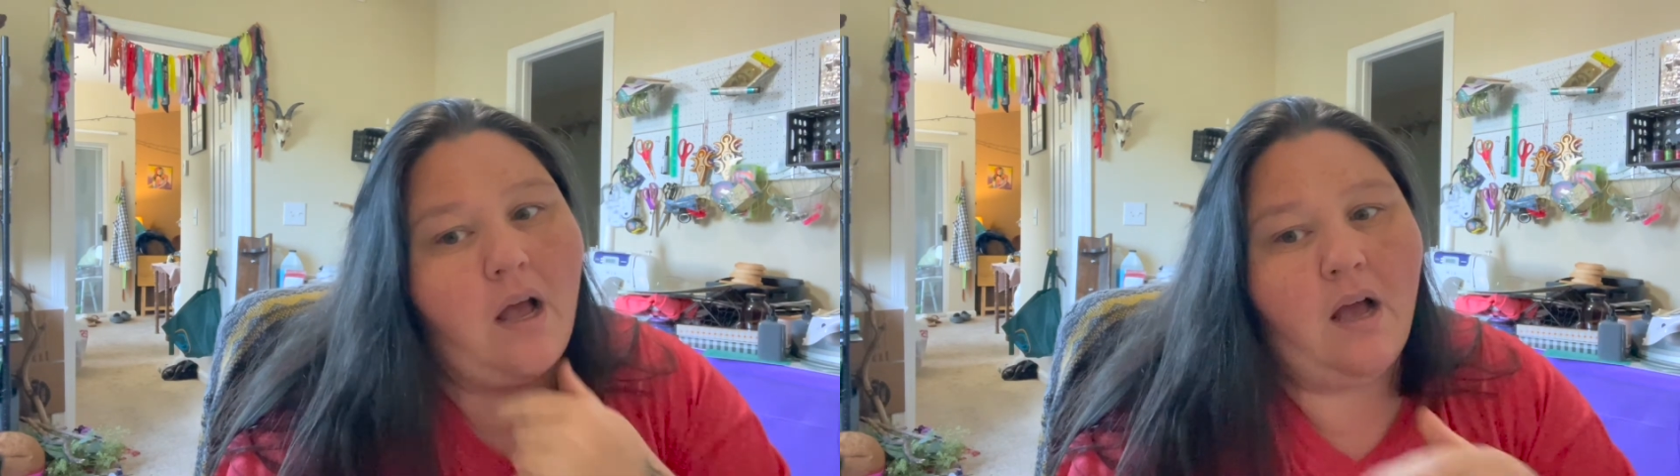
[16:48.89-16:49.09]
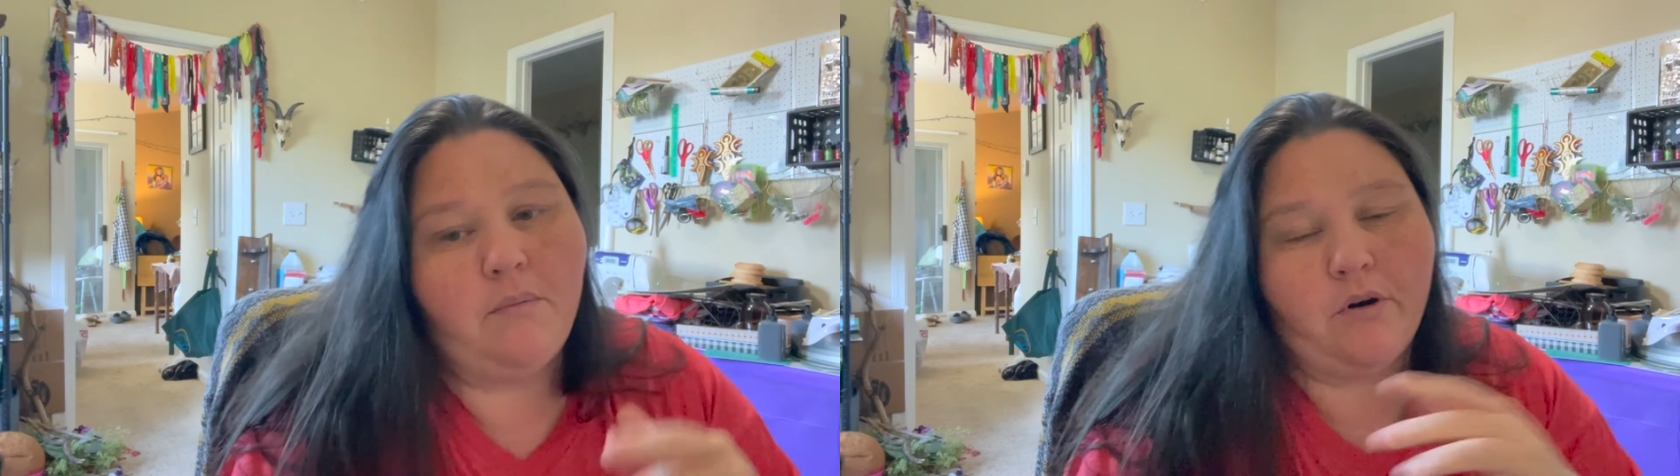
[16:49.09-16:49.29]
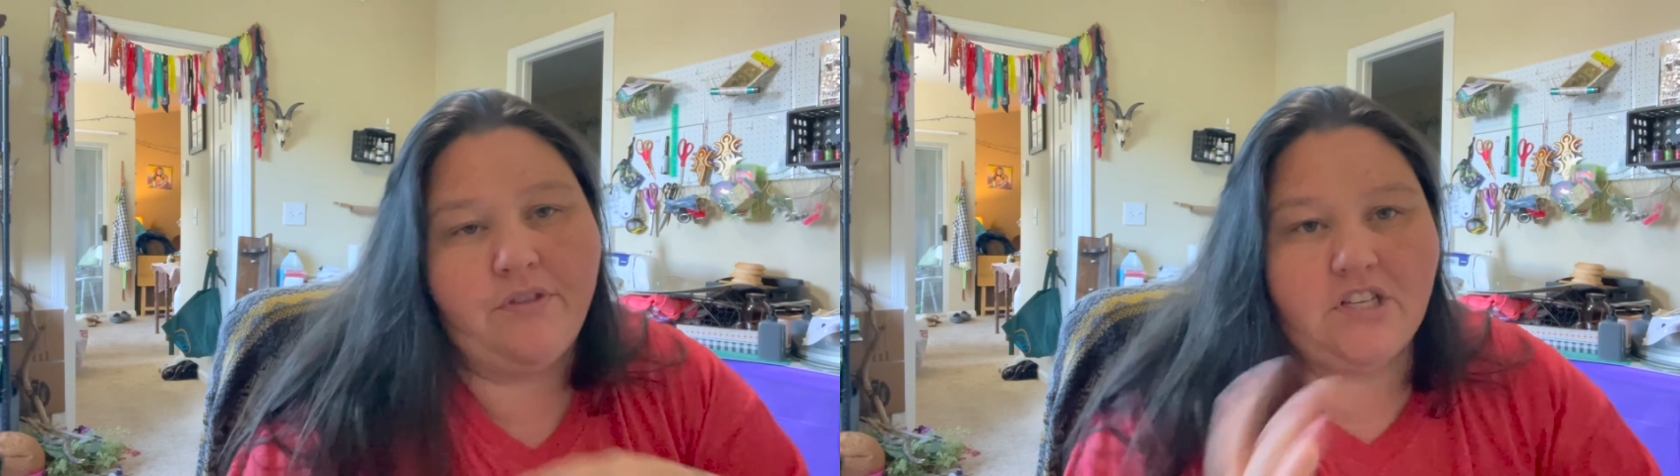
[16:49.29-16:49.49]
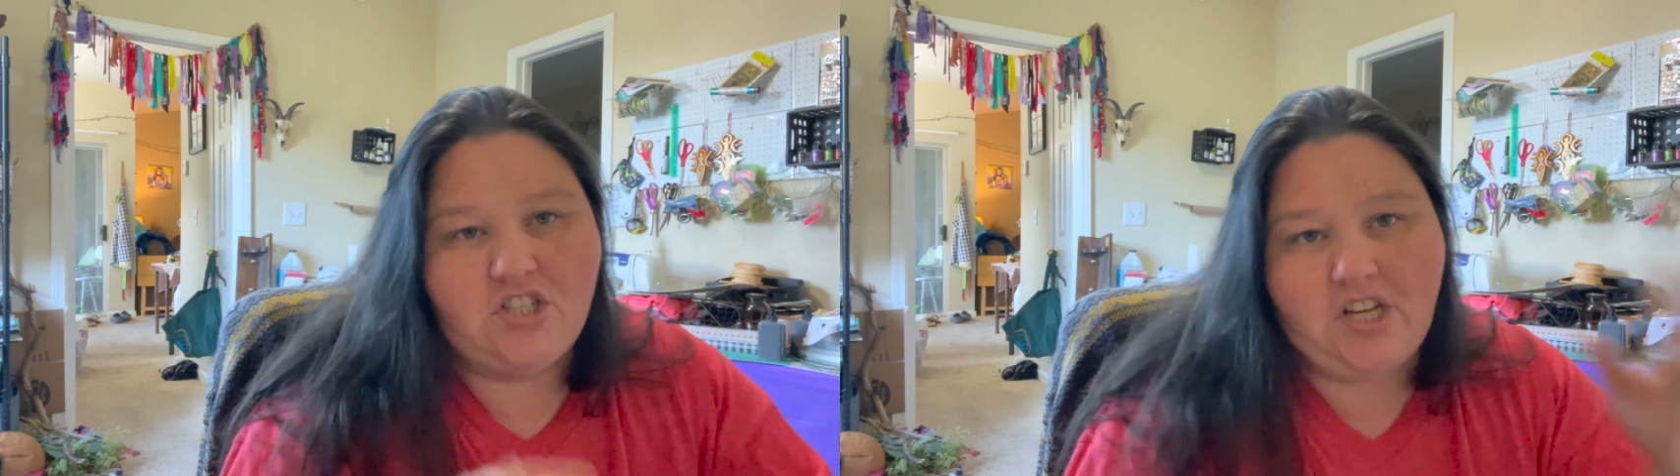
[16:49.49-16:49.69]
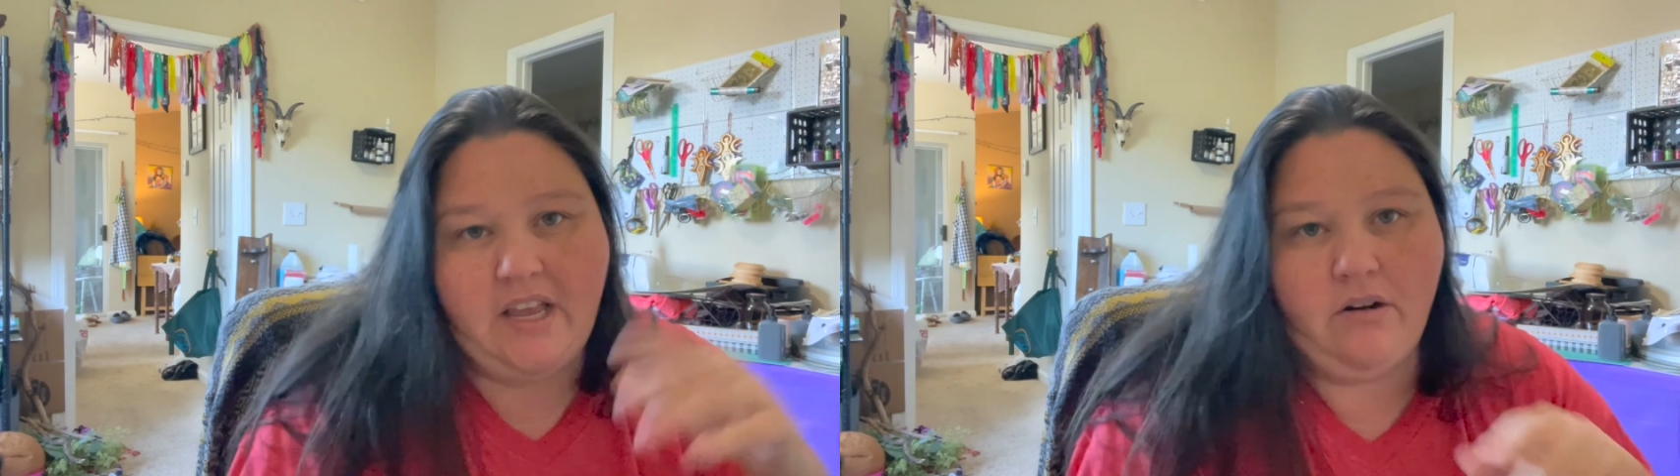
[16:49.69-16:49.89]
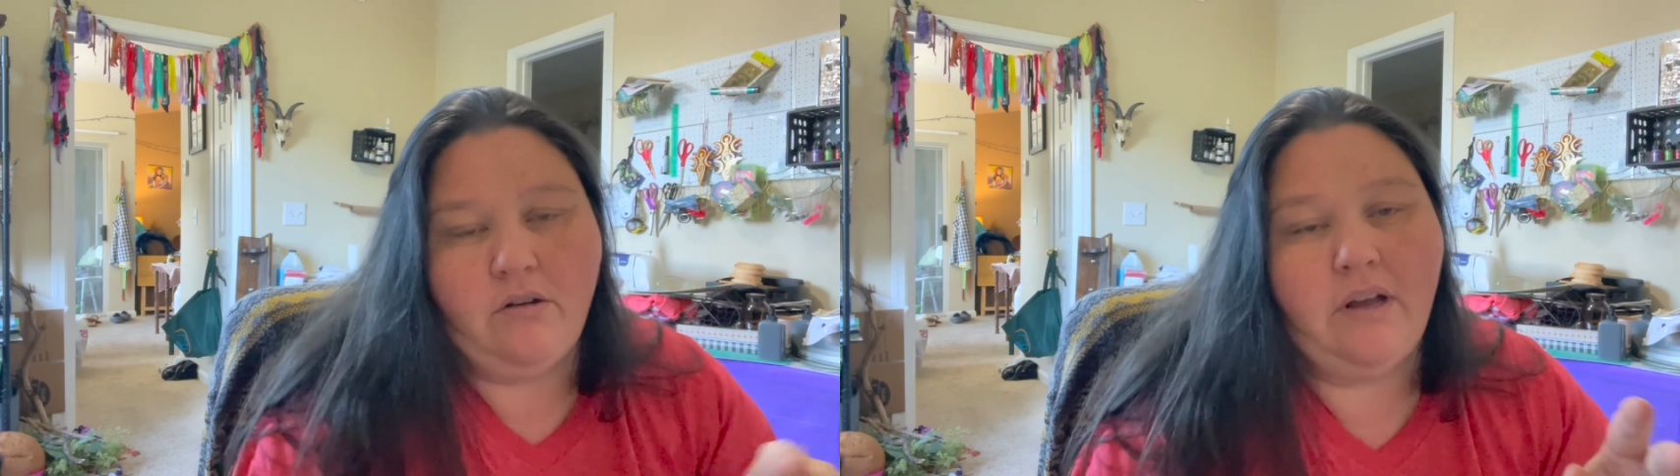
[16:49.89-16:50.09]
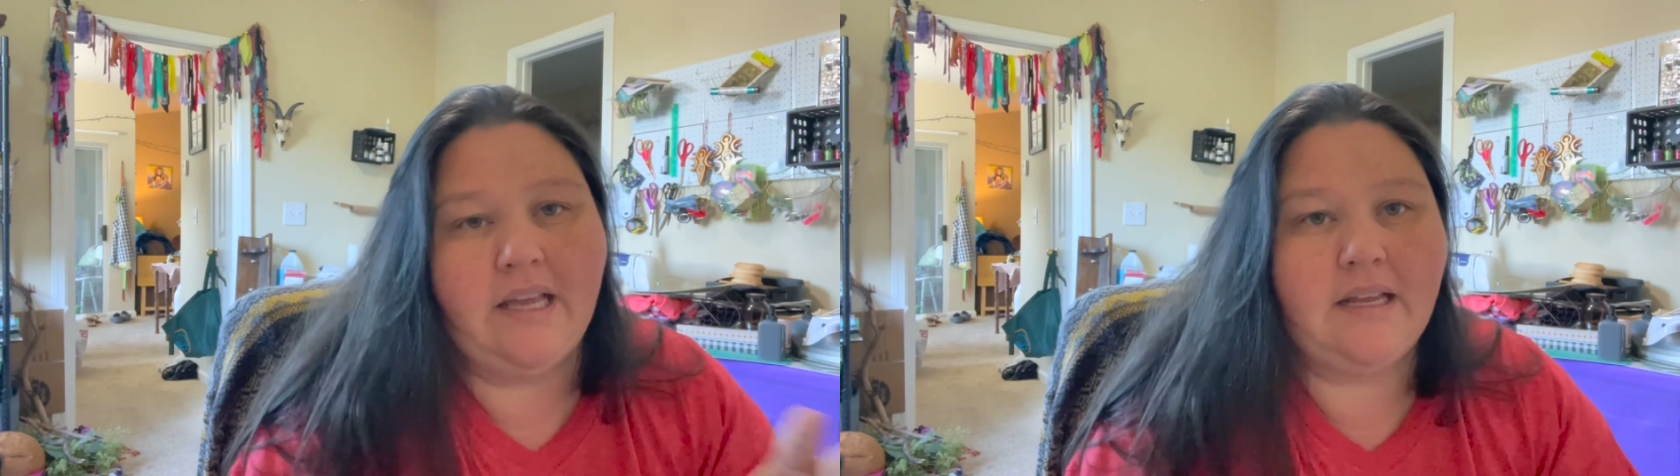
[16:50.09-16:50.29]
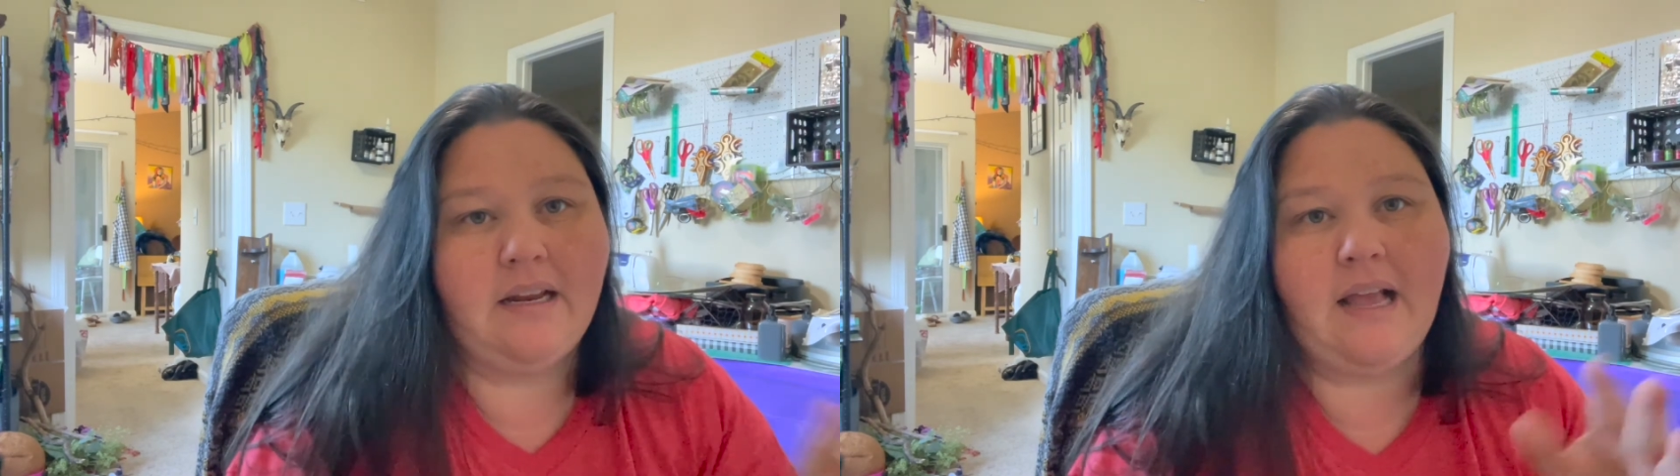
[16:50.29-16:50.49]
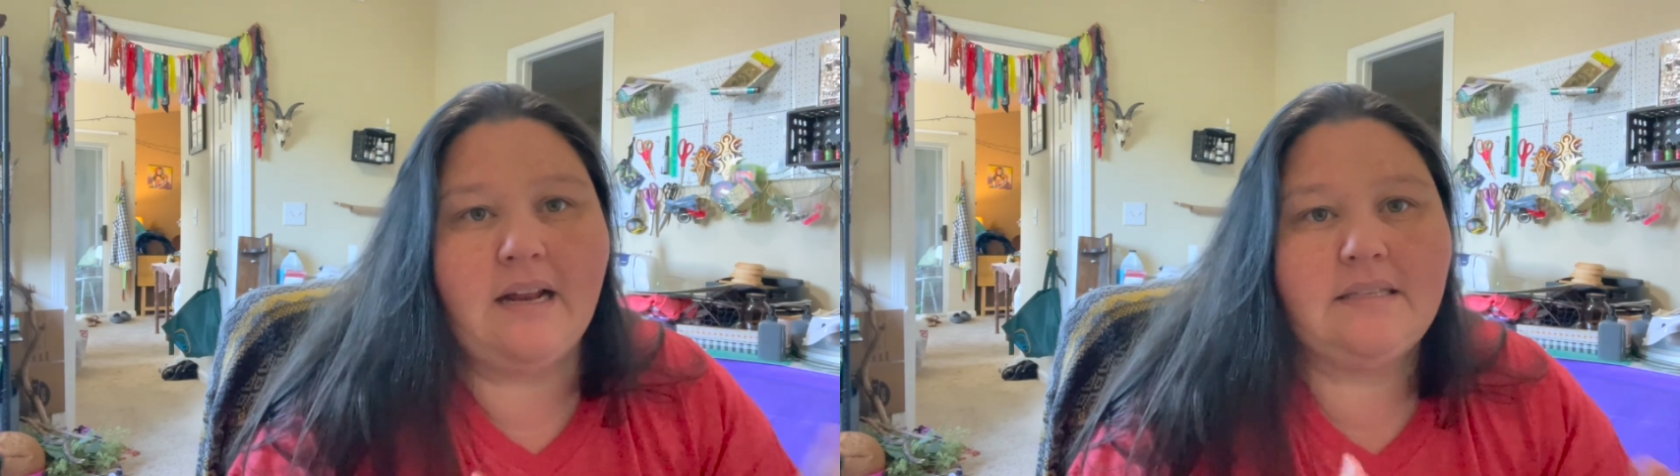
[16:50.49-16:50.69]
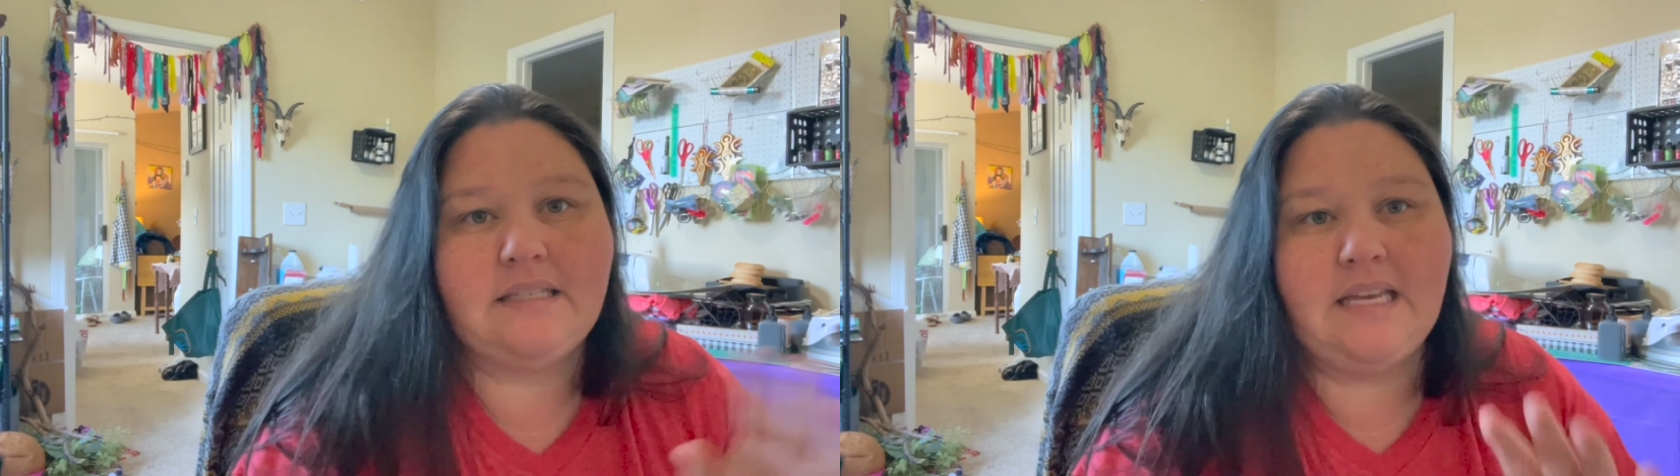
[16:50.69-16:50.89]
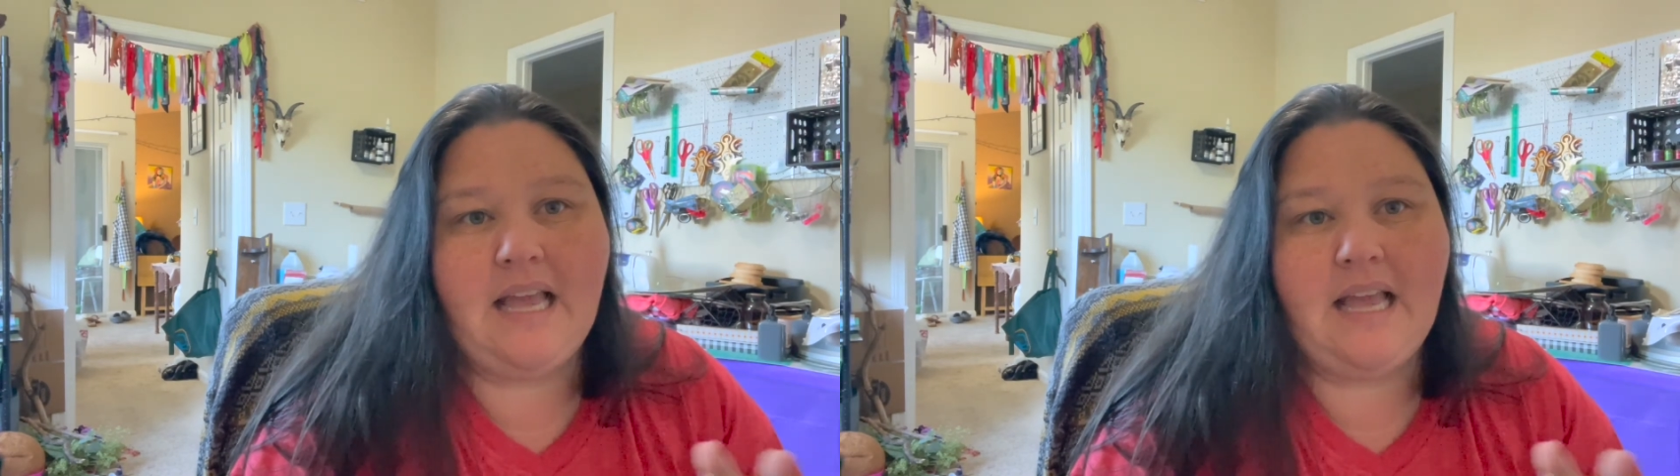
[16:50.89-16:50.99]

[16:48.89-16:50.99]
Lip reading: or this channel and kind of see